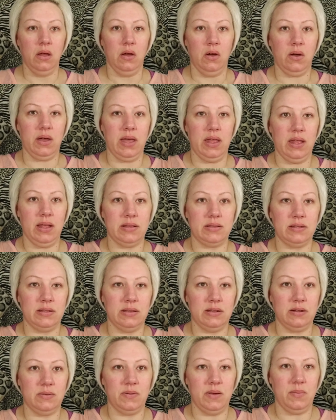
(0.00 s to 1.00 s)
Okay, that's a
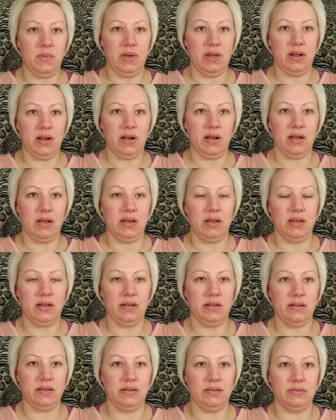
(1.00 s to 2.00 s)
little bit better.
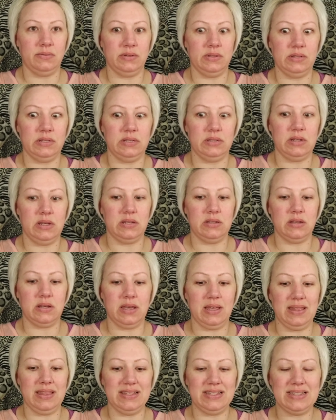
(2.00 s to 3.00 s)
One of these days I'll
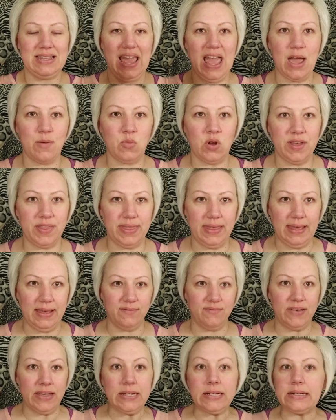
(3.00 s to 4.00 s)
get this camera
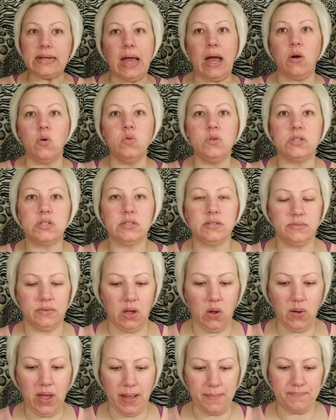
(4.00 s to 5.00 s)
thing figured out.
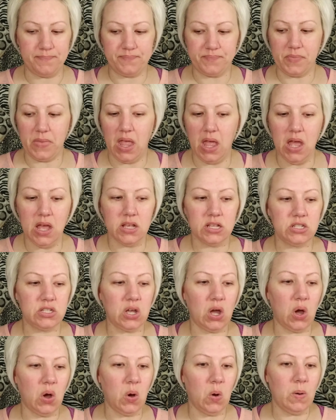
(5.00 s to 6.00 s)
Okay,
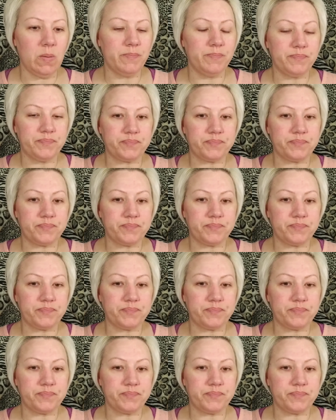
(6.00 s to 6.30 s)
so